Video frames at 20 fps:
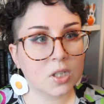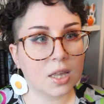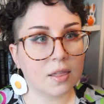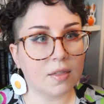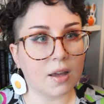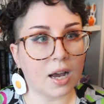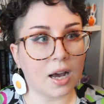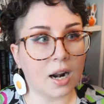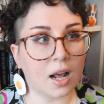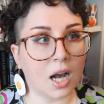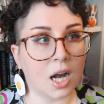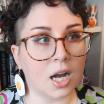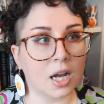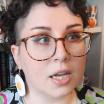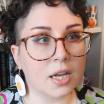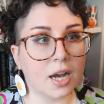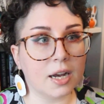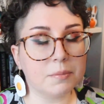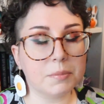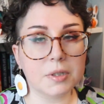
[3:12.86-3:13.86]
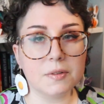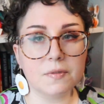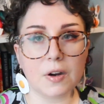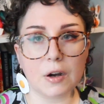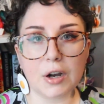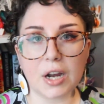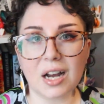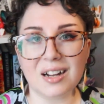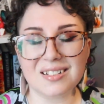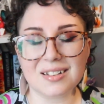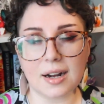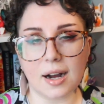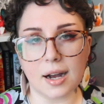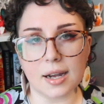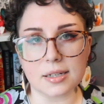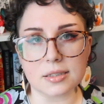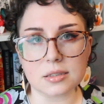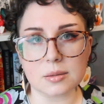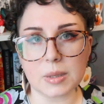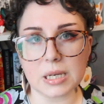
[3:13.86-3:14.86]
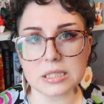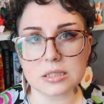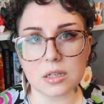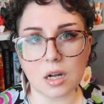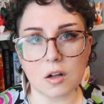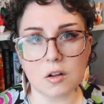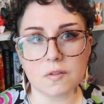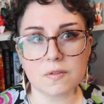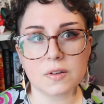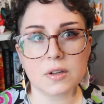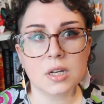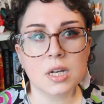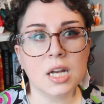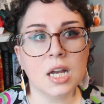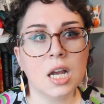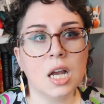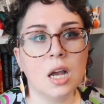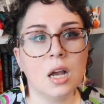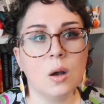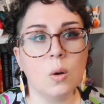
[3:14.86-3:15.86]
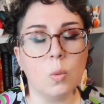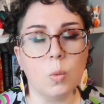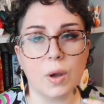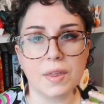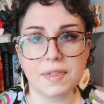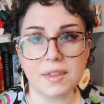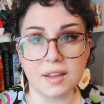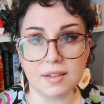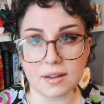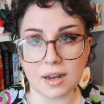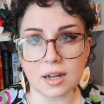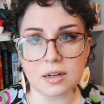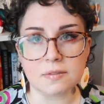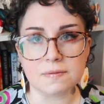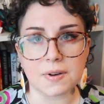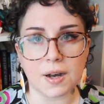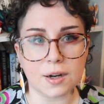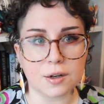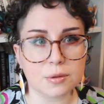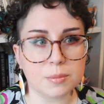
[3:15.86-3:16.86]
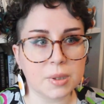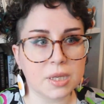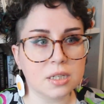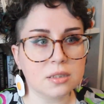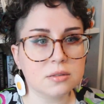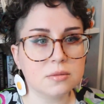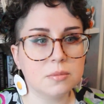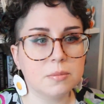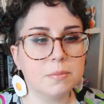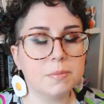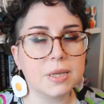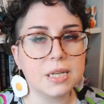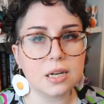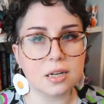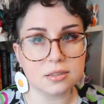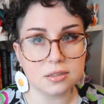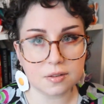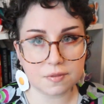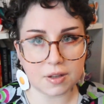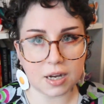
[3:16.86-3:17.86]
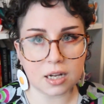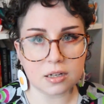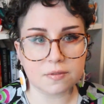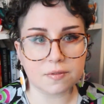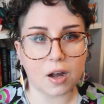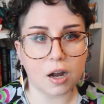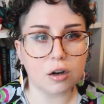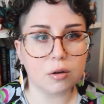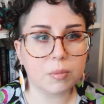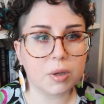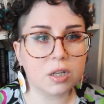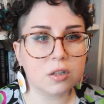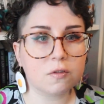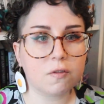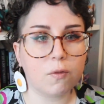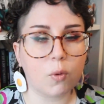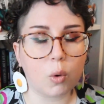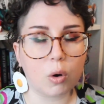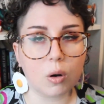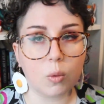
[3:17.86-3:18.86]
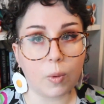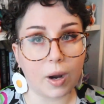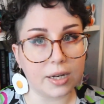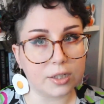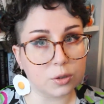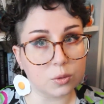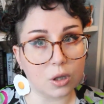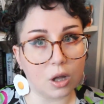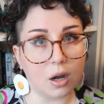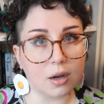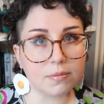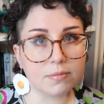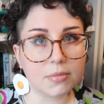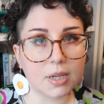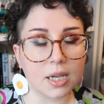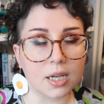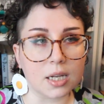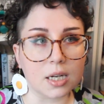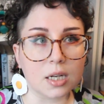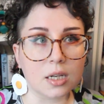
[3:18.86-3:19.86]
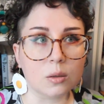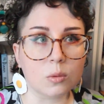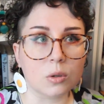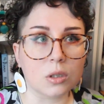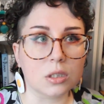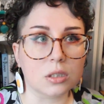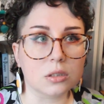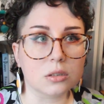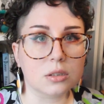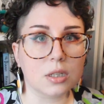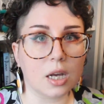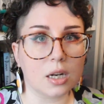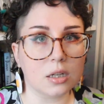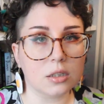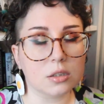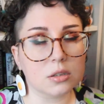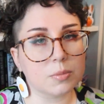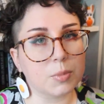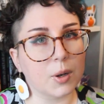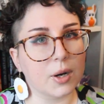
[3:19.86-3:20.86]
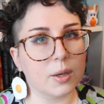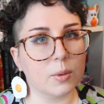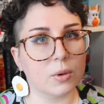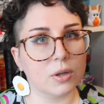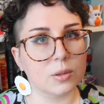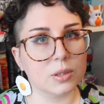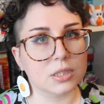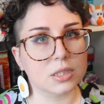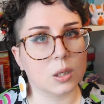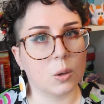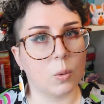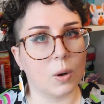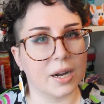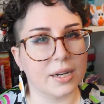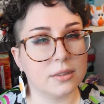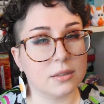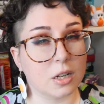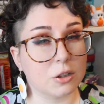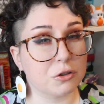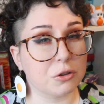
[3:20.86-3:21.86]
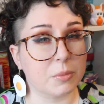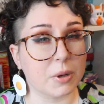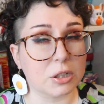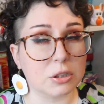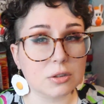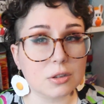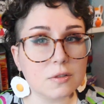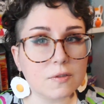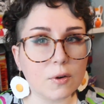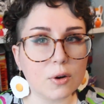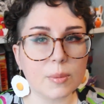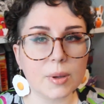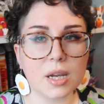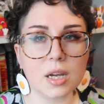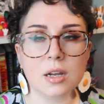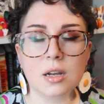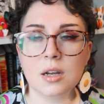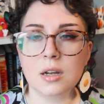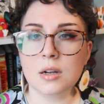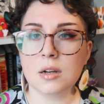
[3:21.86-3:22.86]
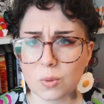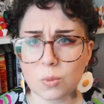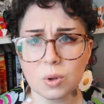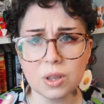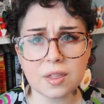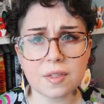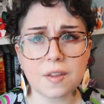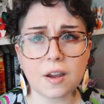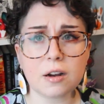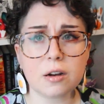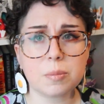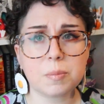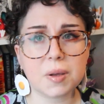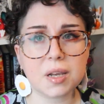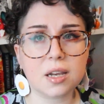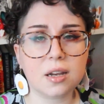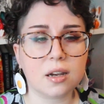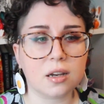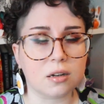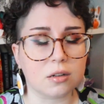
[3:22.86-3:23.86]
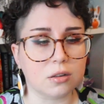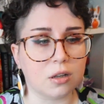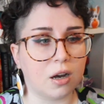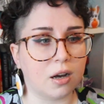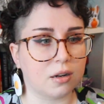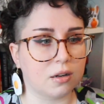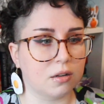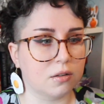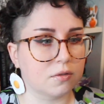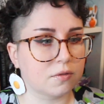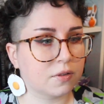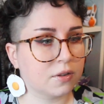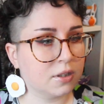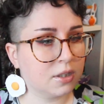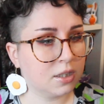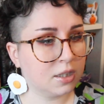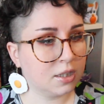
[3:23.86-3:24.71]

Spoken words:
that I have been very unkind to myself within that environment because of that environment for way too long, and it was getting to the point where it was quite detrimental for me. With therapy and a lot of